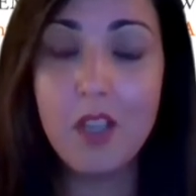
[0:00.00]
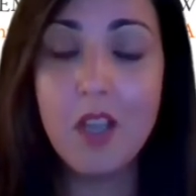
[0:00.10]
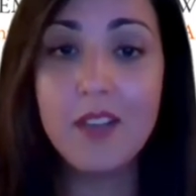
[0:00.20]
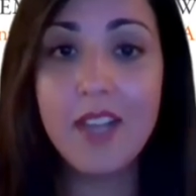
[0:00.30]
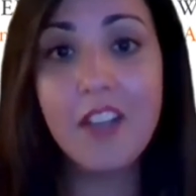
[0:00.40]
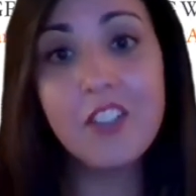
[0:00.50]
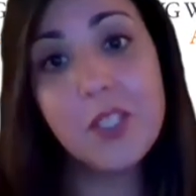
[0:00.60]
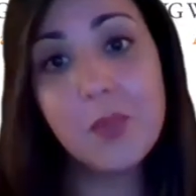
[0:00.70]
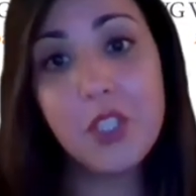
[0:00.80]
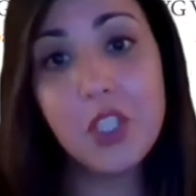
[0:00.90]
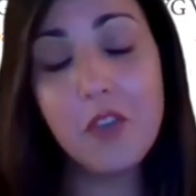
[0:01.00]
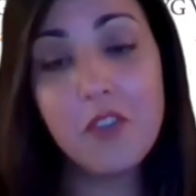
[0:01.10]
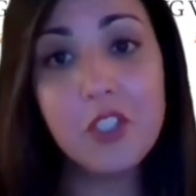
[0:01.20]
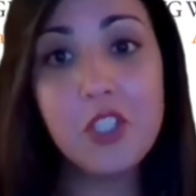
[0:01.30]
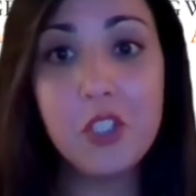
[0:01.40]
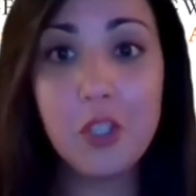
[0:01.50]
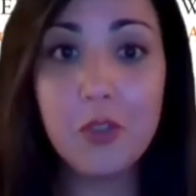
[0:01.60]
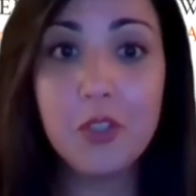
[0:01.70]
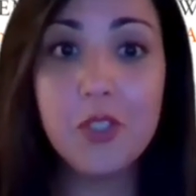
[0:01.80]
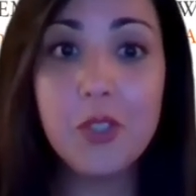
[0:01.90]
Now let's switch over to
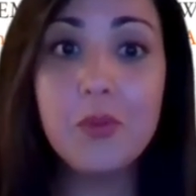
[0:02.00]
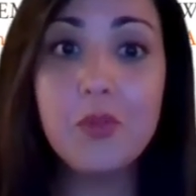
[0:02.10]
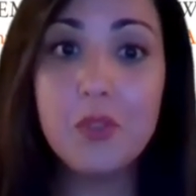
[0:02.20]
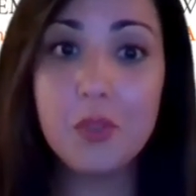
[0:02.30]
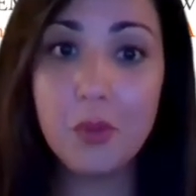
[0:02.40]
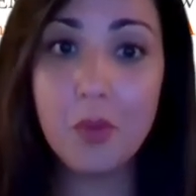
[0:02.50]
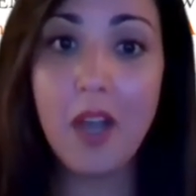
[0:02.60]
donors who do